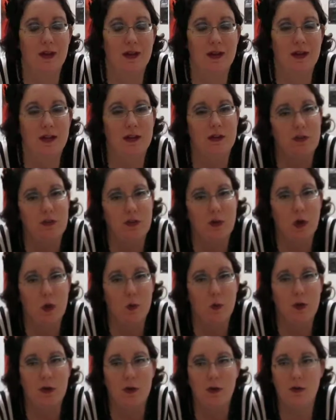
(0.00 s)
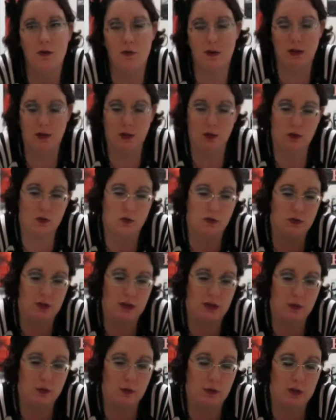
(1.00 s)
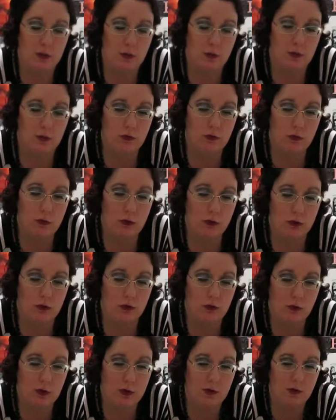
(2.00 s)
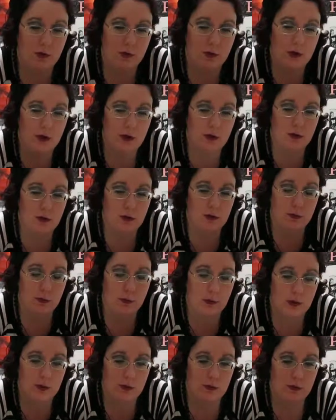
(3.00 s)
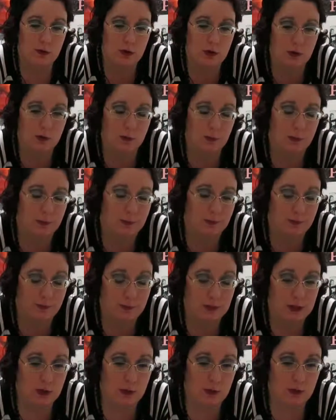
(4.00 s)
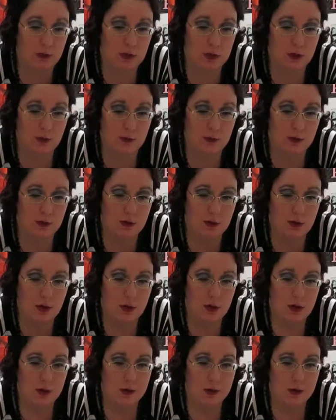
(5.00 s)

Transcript: He did not win. Daniel Day-Lewis went on to win for that. But Hugh Jackman,